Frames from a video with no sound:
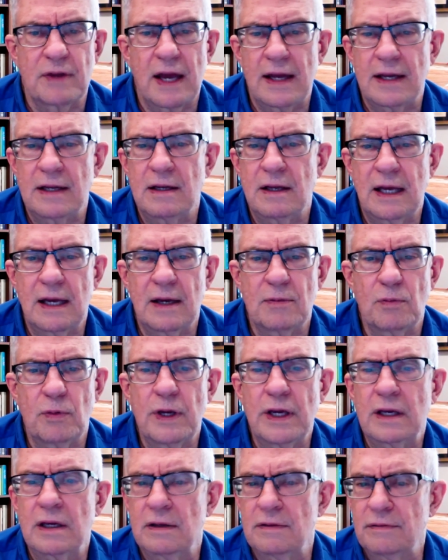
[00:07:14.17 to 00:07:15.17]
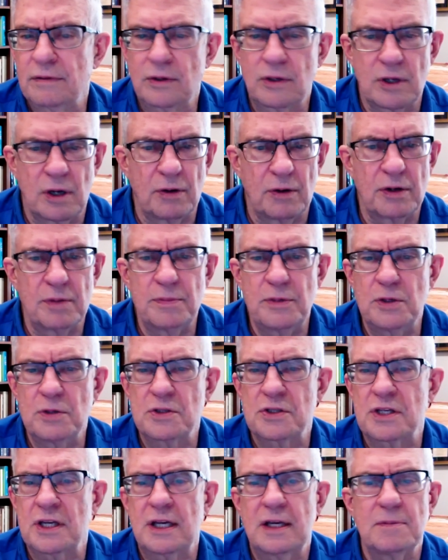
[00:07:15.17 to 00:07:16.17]
and we can go to
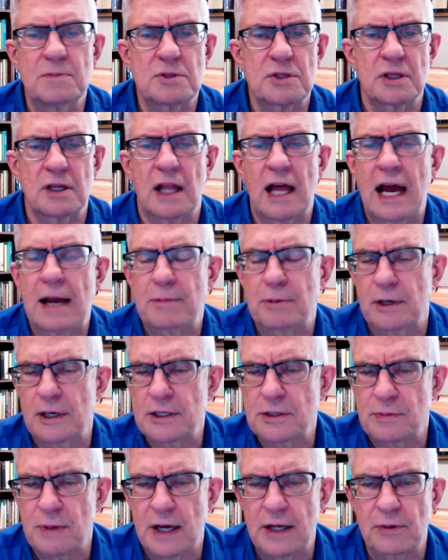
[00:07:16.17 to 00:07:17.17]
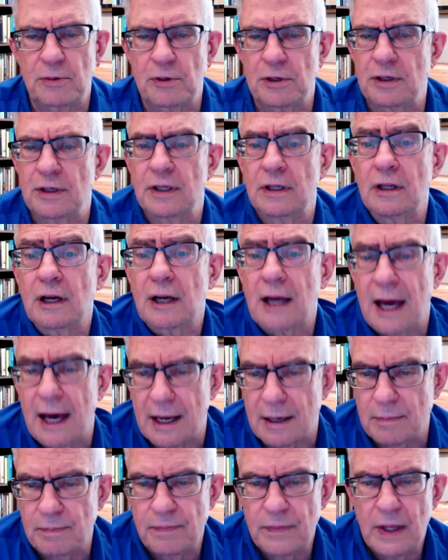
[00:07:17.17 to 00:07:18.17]
museums and libraries around the world and look at
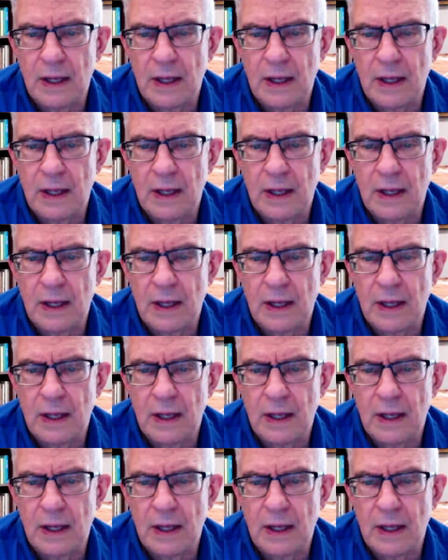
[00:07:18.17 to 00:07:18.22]
them.